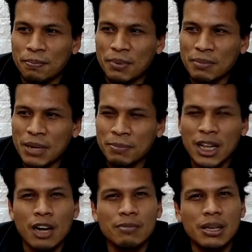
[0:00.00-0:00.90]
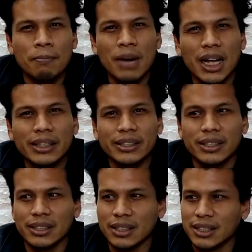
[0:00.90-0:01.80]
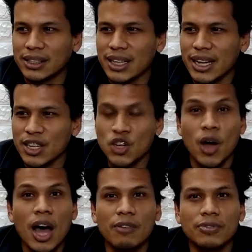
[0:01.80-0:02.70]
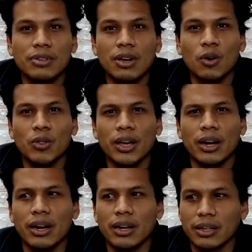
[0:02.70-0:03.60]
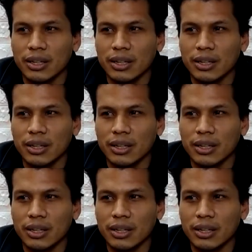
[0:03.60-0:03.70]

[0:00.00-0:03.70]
But it becomes a must. It's like you have to go there,